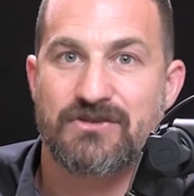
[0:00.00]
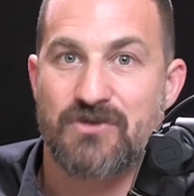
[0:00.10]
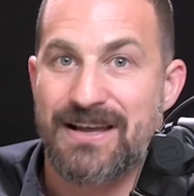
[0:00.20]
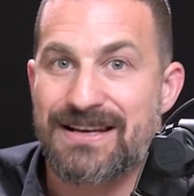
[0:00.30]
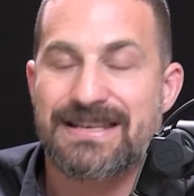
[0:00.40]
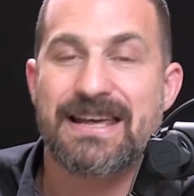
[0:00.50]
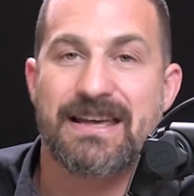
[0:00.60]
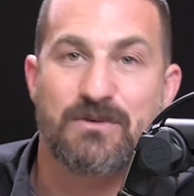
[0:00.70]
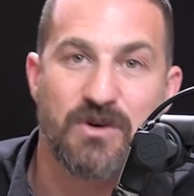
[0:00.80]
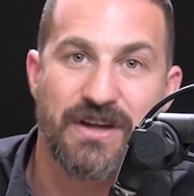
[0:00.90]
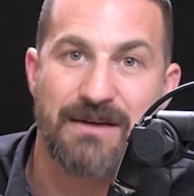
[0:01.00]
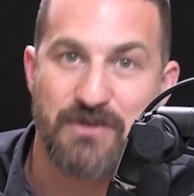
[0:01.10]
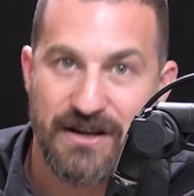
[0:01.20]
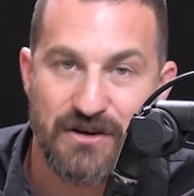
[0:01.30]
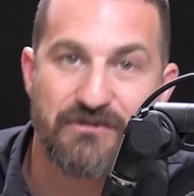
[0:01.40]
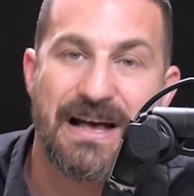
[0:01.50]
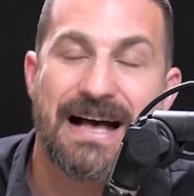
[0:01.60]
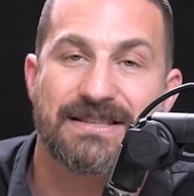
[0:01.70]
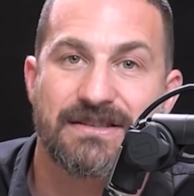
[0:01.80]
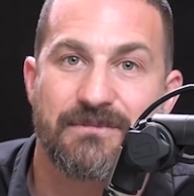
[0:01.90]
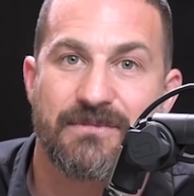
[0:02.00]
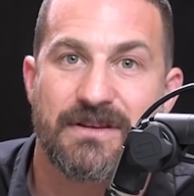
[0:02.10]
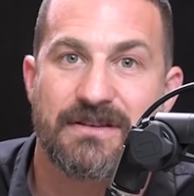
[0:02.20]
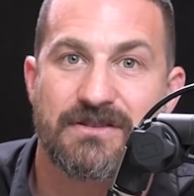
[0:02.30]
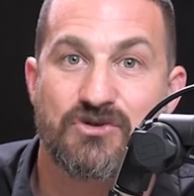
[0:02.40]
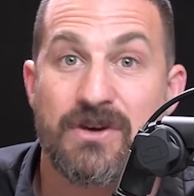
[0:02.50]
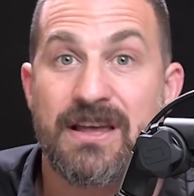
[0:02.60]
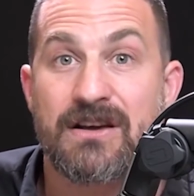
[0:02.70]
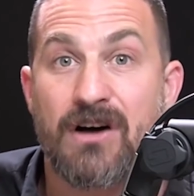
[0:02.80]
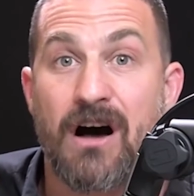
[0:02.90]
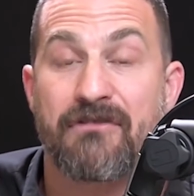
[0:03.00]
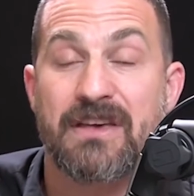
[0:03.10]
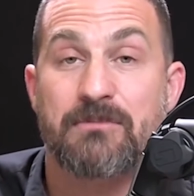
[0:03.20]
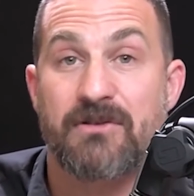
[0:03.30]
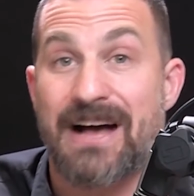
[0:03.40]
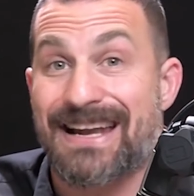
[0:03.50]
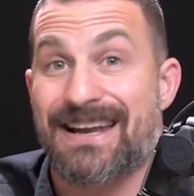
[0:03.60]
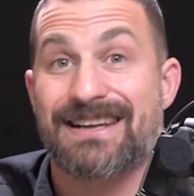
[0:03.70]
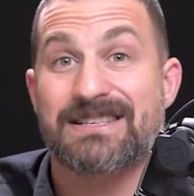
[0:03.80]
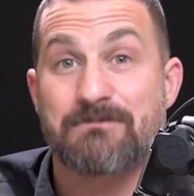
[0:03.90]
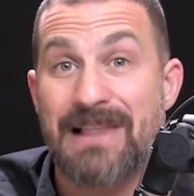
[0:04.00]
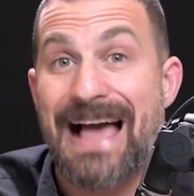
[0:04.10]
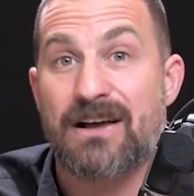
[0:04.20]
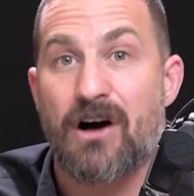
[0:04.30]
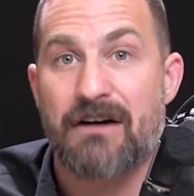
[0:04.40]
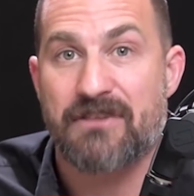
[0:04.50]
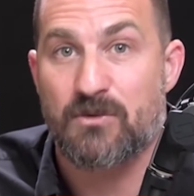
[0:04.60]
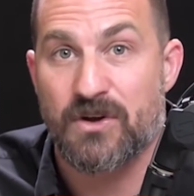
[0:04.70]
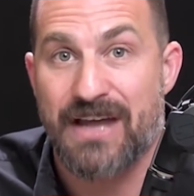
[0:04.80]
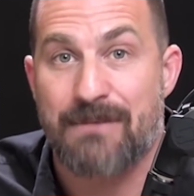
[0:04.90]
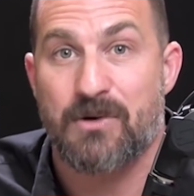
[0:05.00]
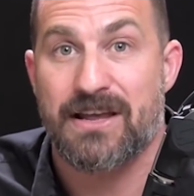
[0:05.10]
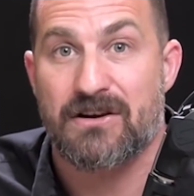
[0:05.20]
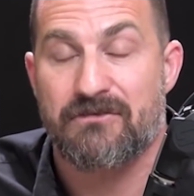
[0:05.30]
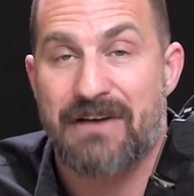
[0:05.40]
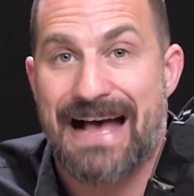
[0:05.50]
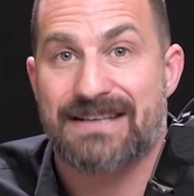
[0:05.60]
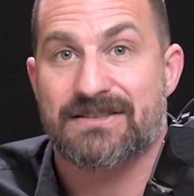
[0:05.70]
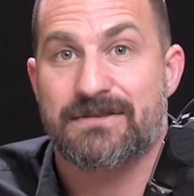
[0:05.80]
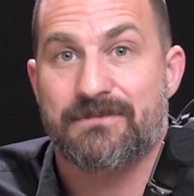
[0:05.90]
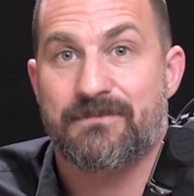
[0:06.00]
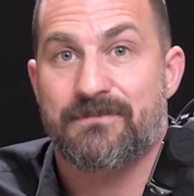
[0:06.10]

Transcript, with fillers: Drinking tea will not break your fast. Drinking coffee, provided it is black coffee, will not break your fast.